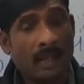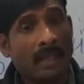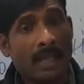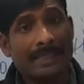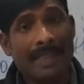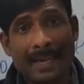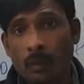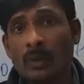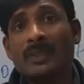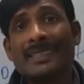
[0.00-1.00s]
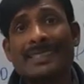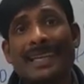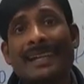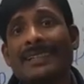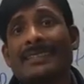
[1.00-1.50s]
And that was the
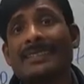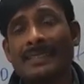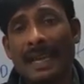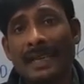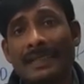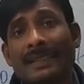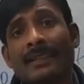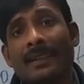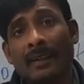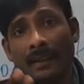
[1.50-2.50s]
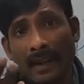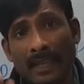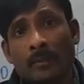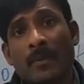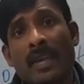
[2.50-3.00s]

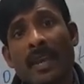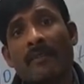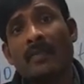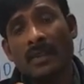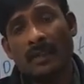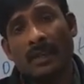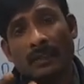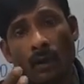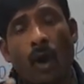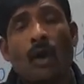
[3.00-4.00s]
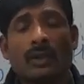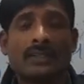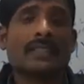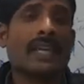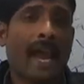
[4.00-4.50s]
childlike behavior and thought
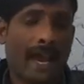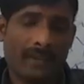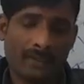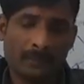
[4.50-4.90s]
she had.